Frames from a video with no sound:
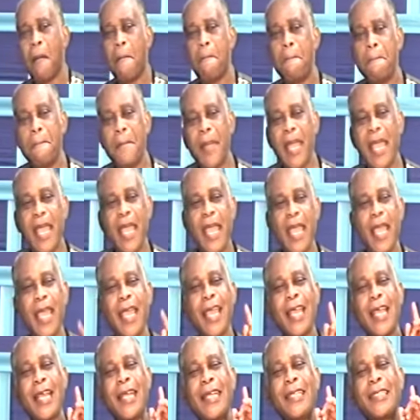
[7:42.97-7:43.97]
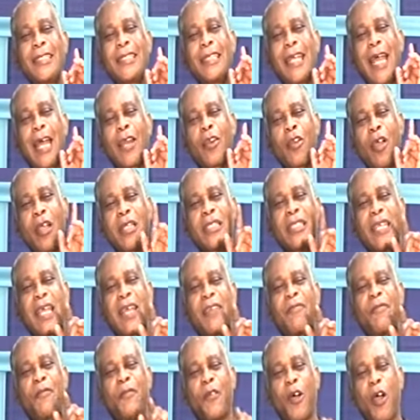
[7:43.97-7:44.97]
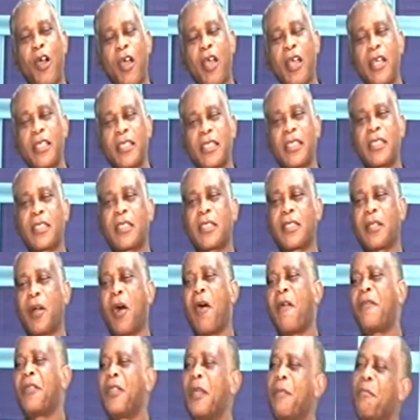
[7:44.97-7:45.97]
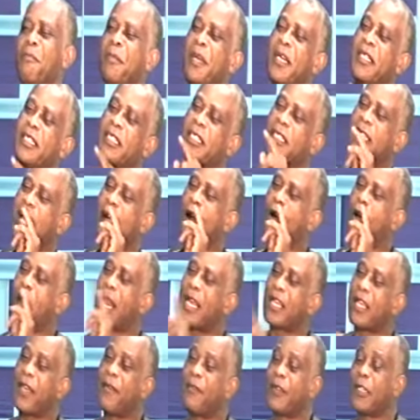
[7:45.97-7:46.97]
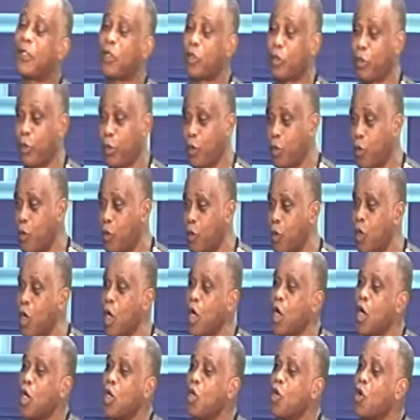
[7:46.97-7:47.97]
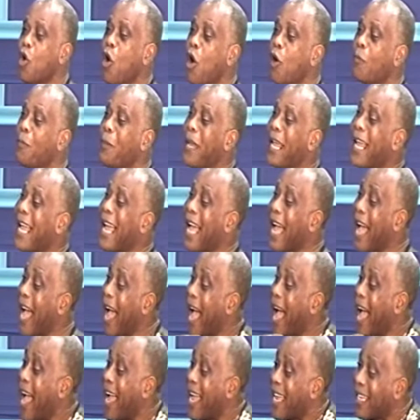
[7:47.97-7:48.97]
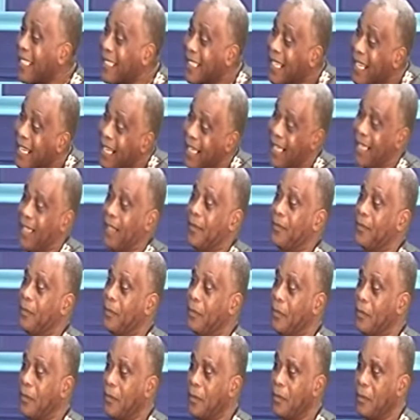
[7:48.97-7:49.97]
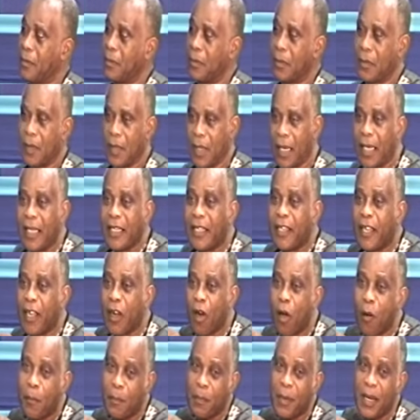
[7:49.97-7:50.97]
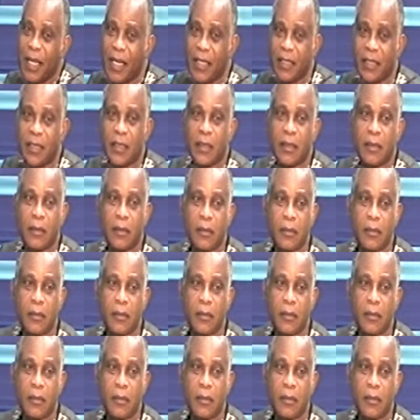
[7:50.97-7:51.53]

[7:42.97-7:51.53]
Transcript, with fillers: May the anointed voice of the ministry that God has given to you not be hard in the wrong place.